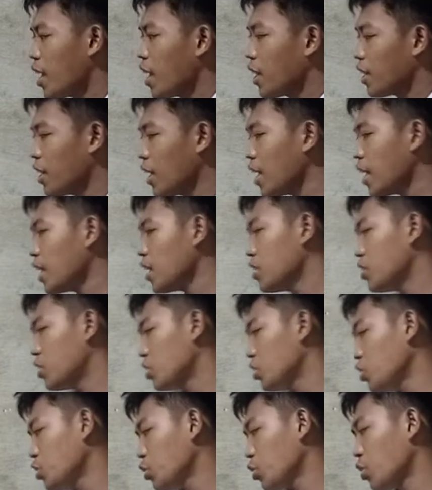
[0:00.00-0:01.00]
Like
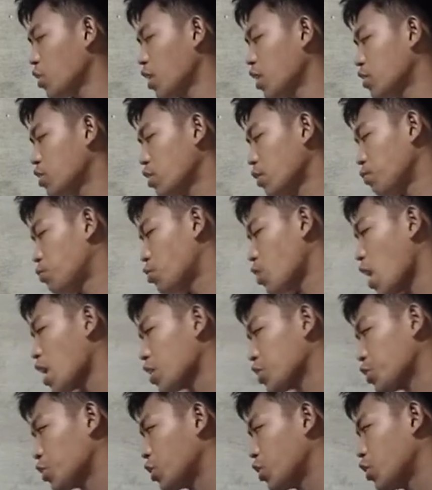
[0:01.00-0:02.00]
addition and
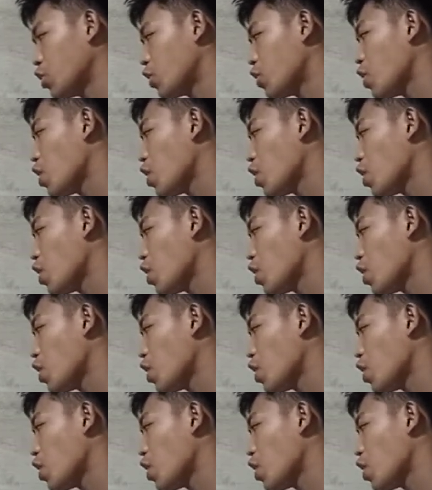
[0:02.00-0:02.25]
subtraction,